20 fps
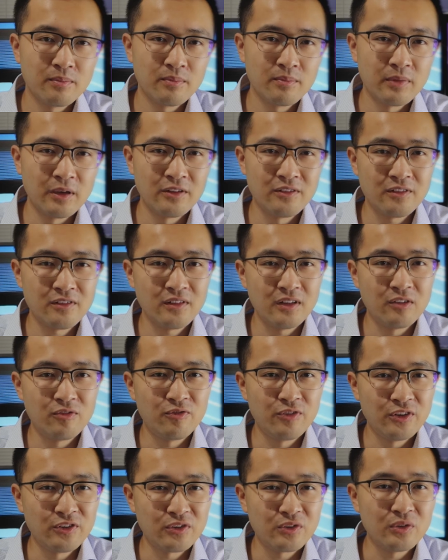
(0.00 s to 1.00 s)
Basically
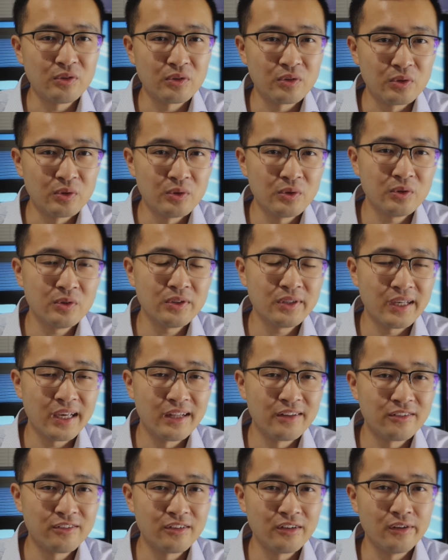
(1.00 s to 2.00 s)
physical gold
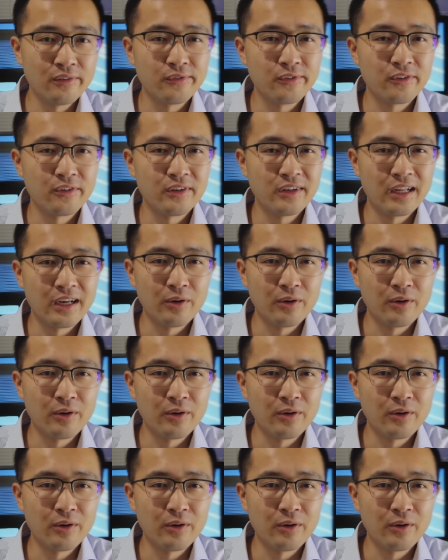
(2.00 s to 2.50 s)
and silver. Now,